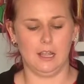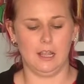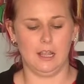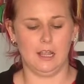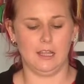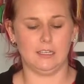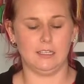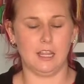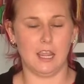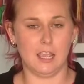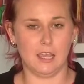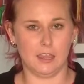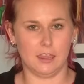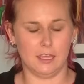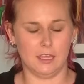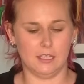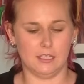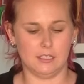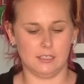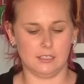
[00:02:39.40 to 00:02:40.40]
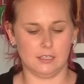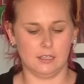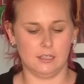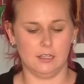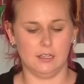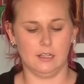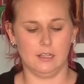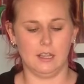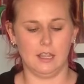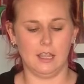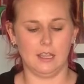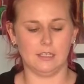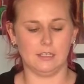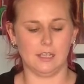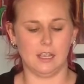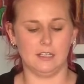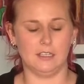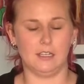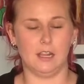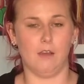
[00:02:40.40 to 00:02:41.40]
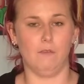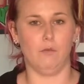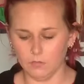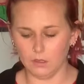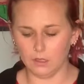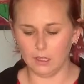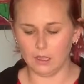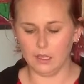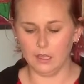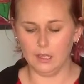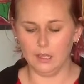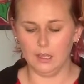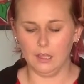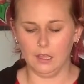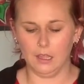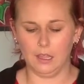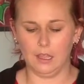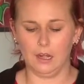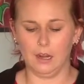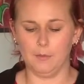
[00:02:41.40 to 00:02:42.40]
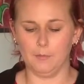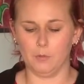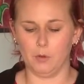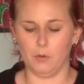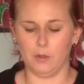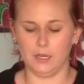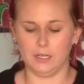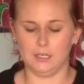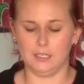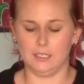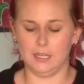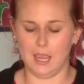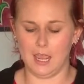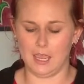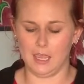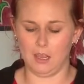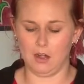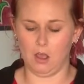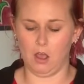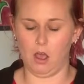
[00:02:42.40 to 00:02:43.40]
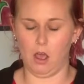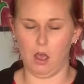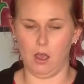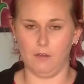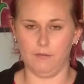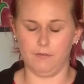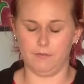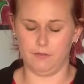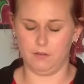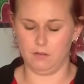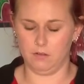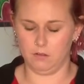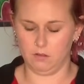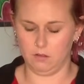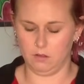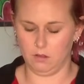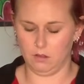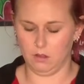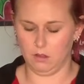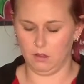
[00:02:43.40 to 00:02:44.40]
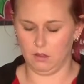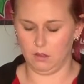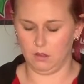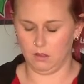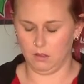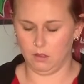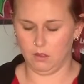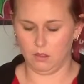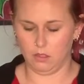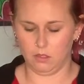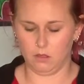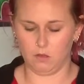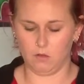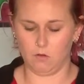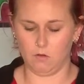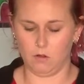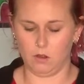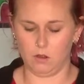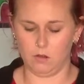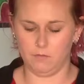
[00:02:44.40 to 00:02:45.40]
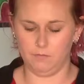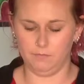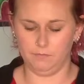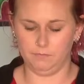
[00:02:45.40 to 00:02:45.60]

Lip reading: and take this inside stuff, and I'm going to take it off the corn.